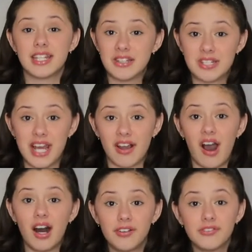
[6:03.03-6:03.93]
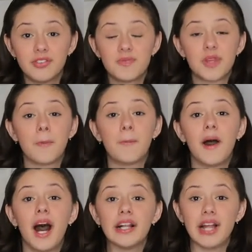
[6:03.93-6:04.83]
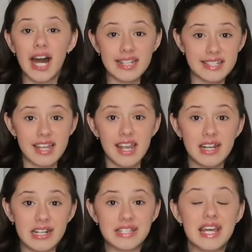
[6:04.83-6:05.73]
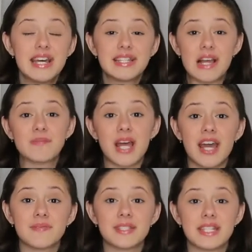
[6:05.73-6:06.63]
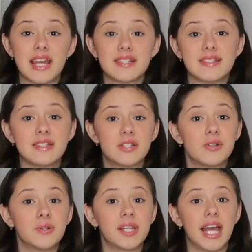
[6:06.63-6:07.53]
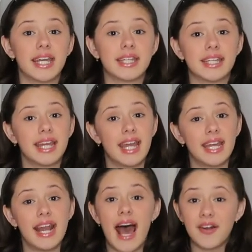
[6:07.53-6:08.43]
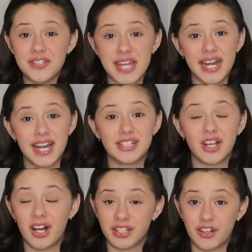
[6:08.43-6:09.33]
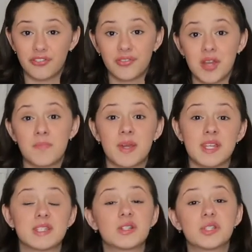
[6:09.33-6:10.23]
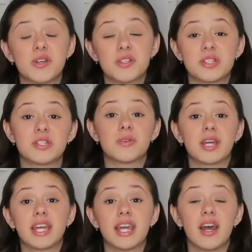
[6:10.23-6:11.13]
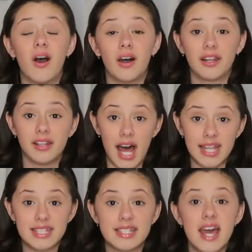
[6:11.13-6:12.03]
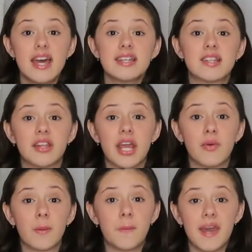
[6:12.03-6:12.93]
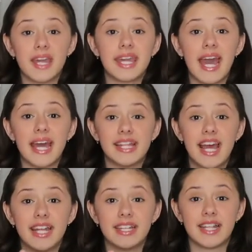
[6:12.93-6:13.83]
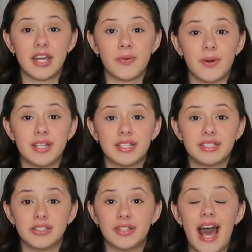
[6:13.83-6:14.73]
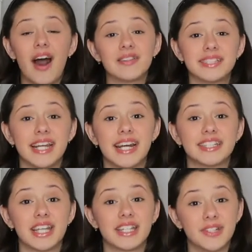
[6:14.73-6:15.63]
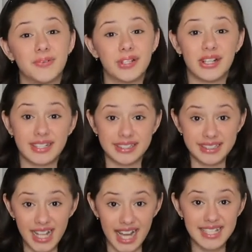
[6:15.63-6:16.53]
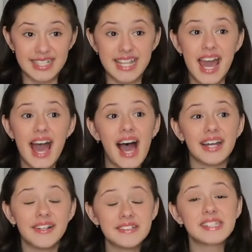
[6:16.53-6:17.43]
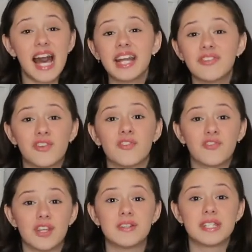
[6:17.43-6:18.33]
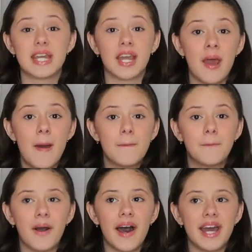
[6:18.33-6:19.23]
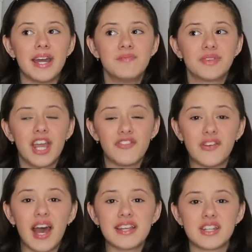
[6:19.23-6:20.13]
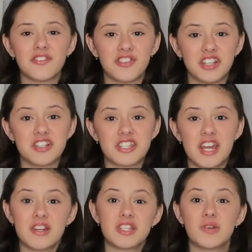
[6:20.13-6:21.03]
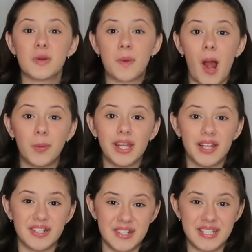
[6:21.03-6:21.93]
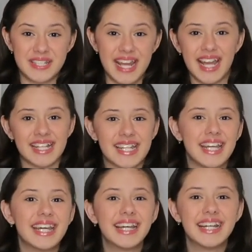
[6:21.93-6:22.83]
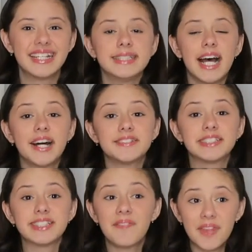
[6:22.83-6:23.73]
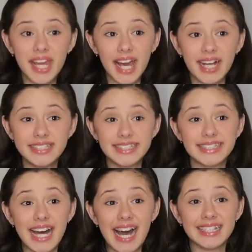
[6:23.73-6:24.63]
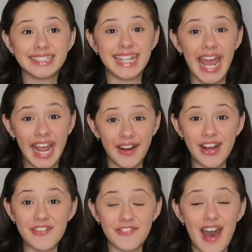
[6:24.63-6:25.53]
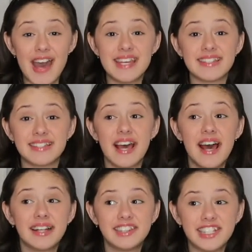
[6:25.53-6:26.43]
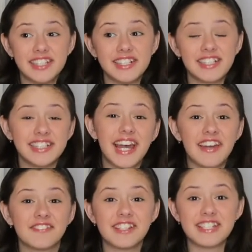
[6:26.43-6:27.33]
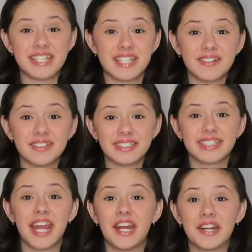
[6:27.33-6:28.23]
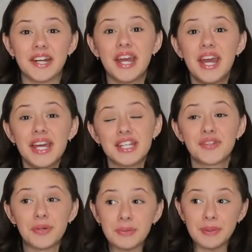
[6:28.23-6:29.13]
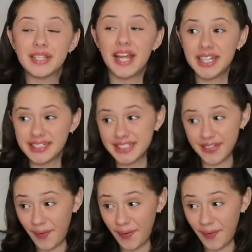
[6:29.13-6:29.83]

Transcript: then you take off. But a lot of skaters sometimes tend to do like an outside edge on their flip because they're so used to doing it on a Lutz. So they would pick and then they would do the outside edge like you would on a Lutz. I know it's kind of confusing, but if you guys are figure skaters, you would probably understand it. Now, something else that terrifies literally every single skater is what we like to